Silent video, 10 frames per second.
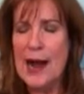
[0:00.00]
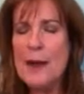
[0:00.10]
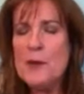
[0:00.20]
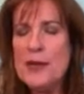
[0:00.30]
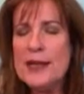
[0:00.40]

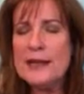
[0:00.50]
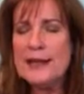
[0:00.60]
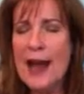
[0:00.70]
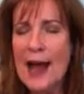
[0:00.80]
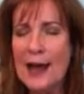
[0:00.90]
I'm really
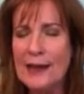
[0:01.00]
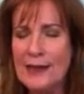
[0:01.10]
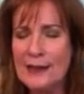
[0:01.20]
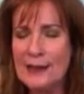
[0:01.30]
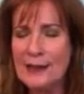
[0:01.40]
sad.
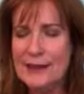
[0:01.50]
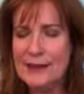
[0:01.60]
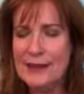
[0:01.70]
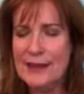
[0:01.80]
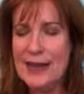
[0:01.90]

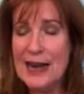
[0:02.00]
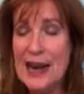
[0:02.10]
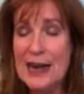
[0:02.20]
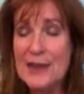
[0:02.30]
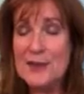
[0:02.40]

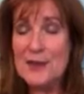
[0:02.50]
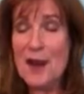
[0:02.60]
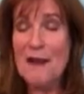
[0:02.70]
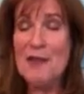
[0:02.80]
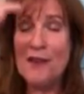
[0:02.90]
I used to
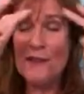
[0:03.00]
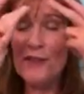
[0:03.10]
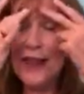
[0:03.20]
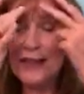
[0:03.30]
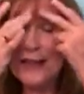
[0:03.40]
have that
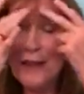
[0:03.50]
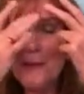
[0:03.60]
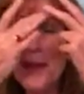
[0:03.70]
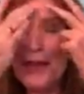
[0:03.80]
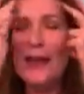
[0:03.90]
flat
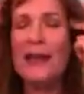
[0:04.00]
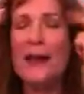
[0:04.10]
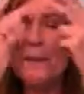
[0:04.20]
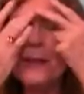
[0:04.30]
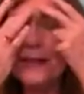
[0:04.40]
tummy, and
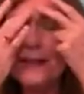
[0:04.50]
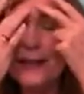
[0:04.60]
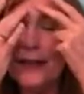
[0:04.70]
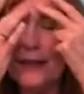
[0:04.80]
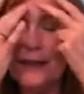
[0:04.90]
I miss
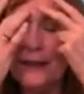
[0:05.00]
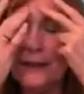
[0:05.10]
it.